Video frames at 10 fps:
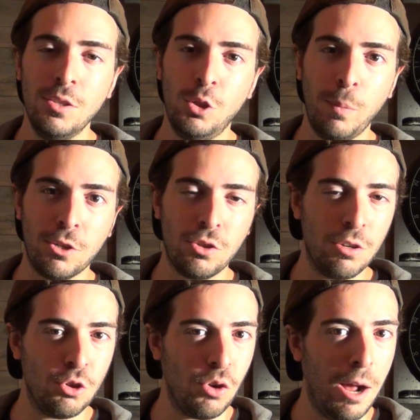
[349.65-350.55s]
do make sure
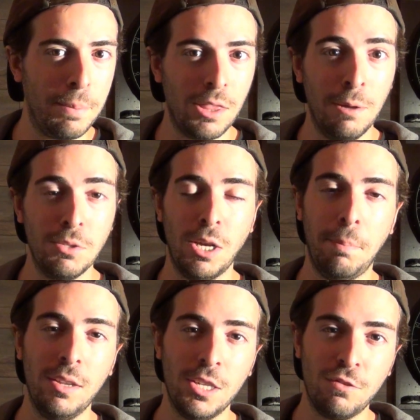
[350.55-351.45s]
to drop a thumbs
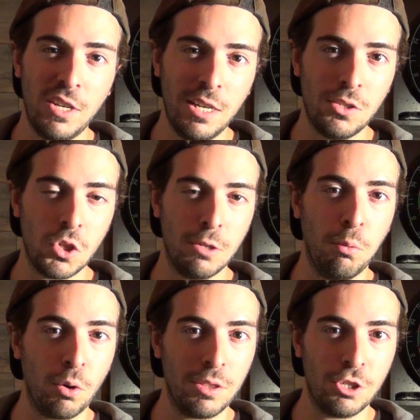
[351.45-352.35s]
up on this video to
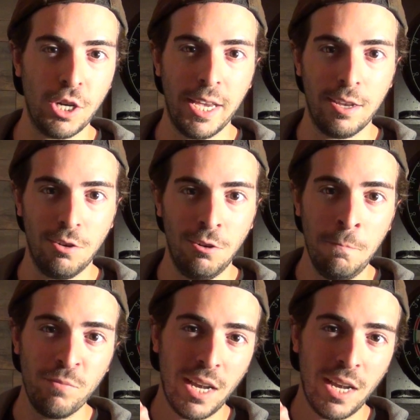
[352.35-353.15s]
support the channel.